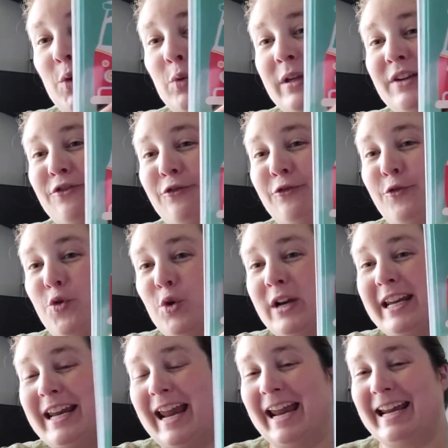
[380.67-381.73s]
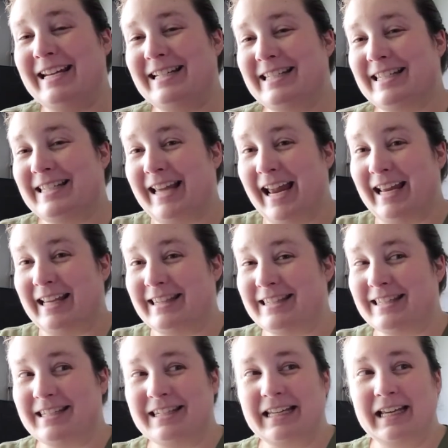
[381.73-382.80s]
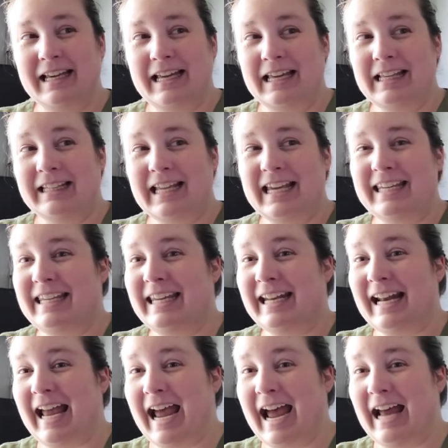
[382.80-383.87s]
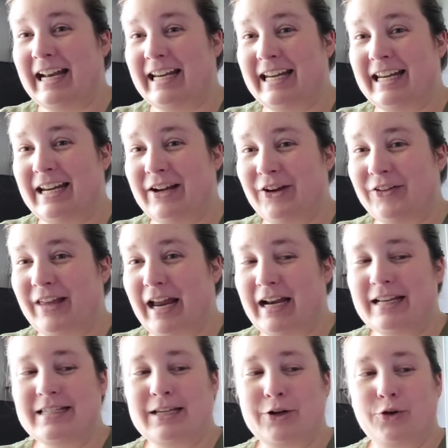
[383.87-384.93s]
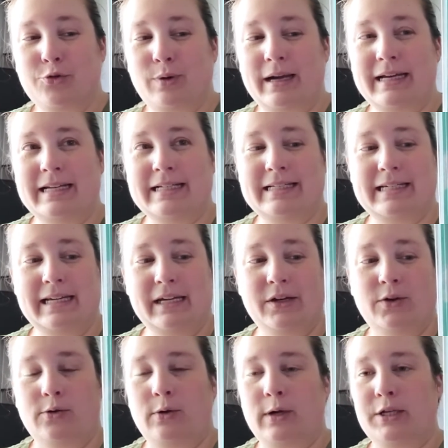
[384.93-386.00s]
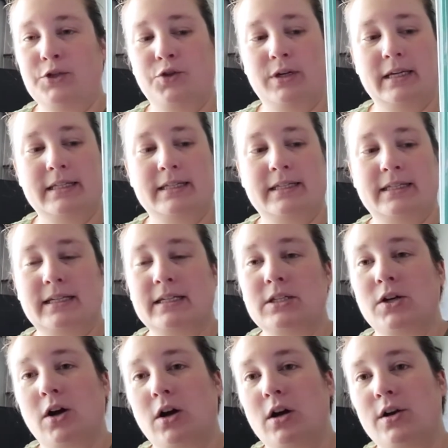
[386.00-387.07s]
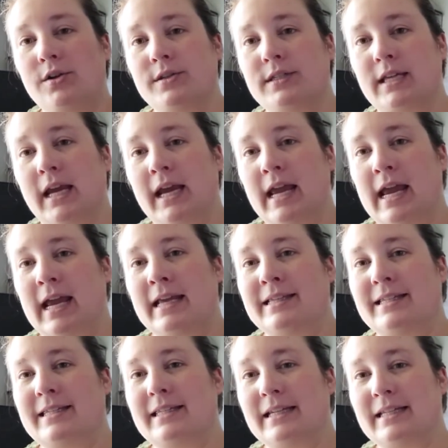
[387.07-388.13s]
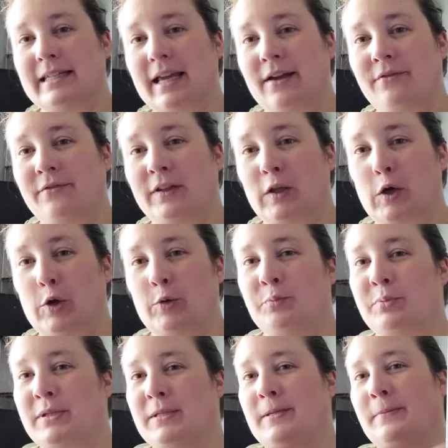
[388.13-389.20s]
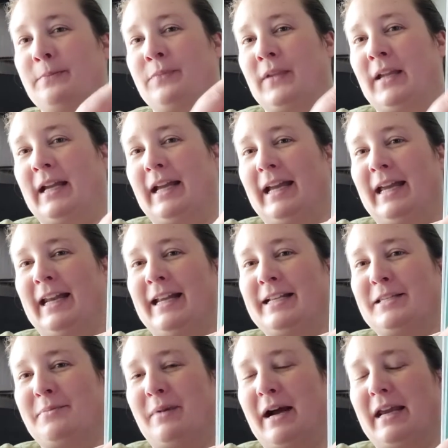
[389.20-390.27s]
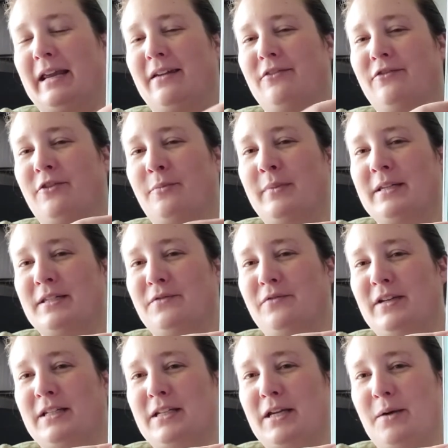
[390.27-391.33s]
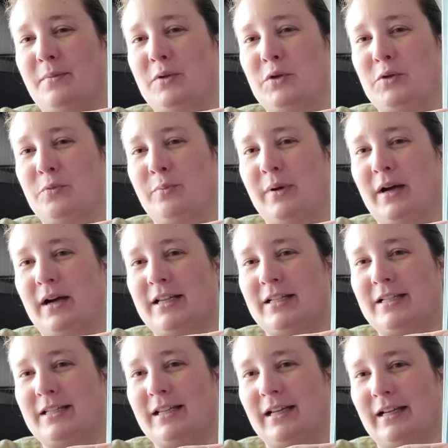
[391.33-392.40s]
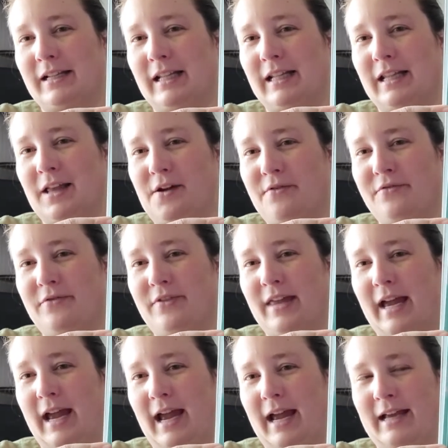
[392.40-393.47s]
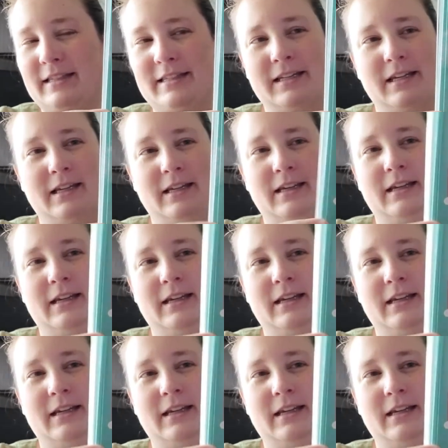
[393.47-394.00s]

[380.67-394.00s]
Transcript: only 48 cents. Like, get out of here. That is a great deal. And you get six cards and six envelopes. And it's my infamous VW bus. Love that